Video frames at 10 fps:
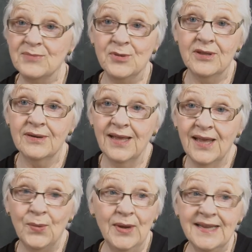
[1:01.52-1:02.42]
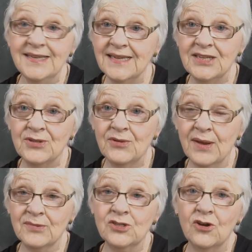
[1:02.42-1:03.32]
his mother. We linked each other
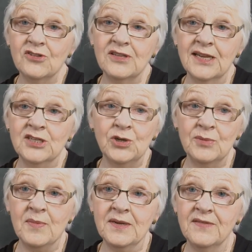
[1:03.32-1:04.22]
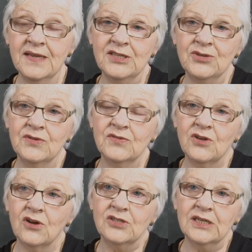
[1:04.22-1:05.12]
around Stockton. I told him a bit of the history of
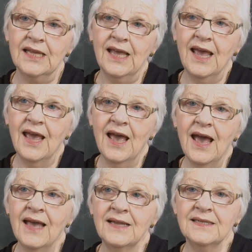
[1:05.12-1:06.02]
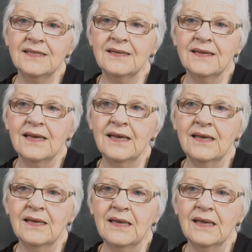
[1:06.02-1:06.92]
Stockton. And
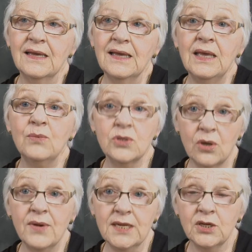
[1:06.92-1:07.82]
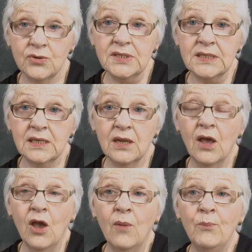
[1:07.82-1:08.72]
he was already a Christian,
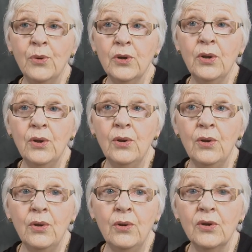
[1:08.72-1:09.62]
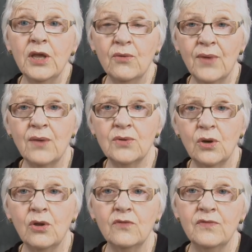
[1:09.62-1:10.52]
but looking round
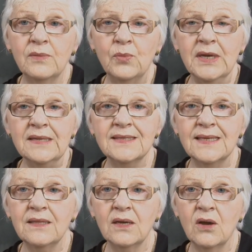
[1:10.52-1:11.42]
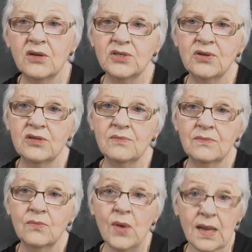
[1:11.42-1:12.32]
all of them, we can see that God has got
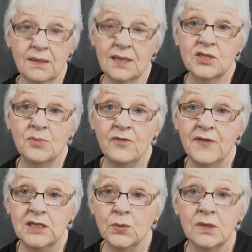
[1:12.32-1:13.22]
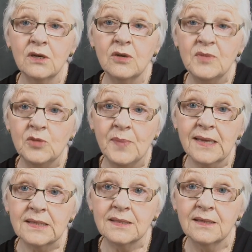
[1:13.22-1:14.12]
him. Well, it's the prophetic work coming to
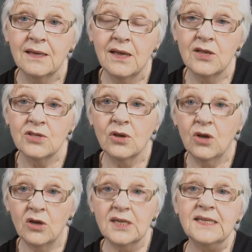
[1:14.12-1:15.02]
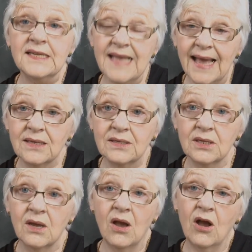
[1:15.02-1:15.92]
pass. So God has his
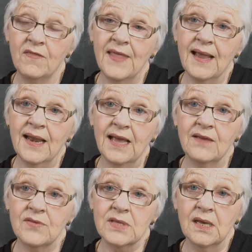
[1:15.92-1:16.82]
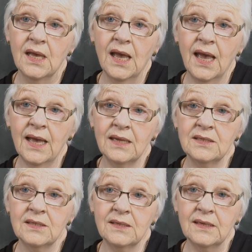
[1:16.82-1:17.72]
hand on their lives,
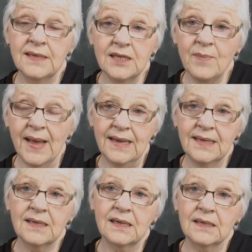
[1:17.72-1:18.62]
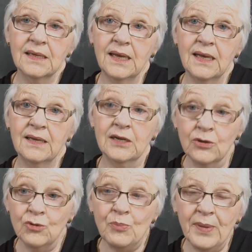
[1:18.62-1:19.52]
and little by little,
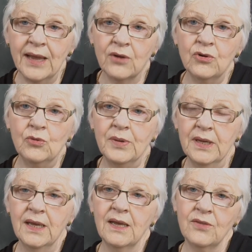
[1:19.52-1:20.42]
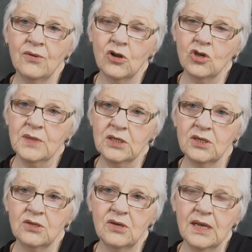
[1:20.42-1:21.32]
and group by group, they're all coming to know